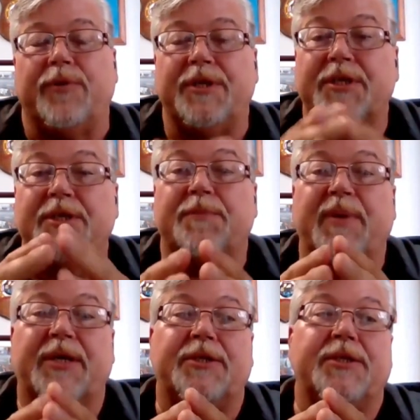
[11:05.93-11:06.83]
These
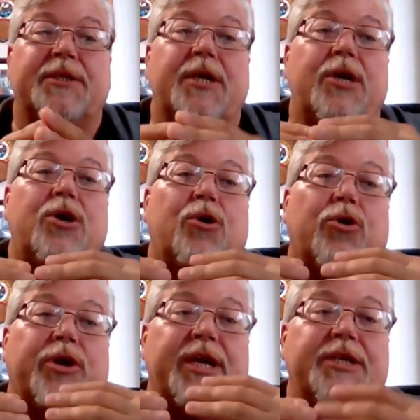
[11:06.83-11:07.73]
inspections are
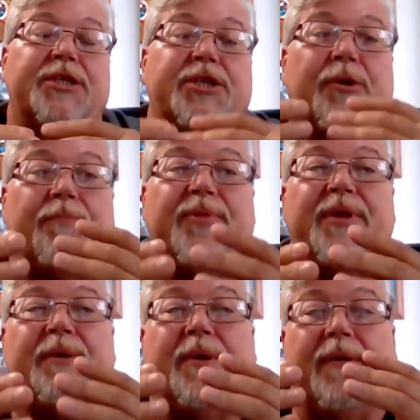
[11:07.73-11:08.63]
in case
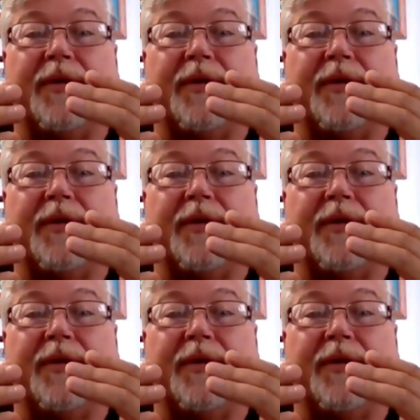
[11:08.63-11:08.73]
something